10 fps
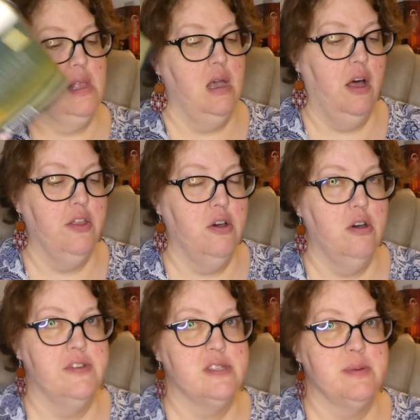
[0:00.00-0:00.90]

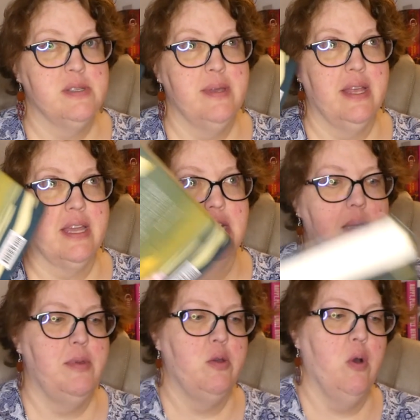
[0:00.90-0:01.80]
Although if it's supposed to be like a
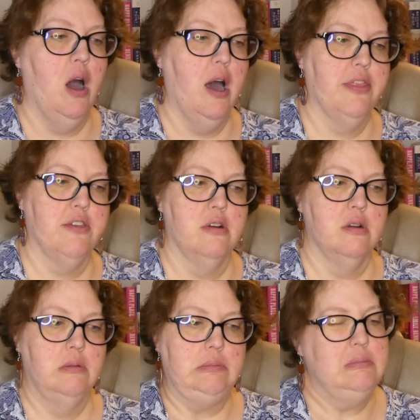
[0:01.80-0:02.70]
debut
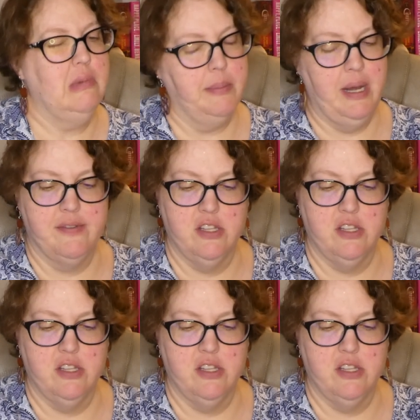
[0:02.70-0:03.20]
author, I'm going to have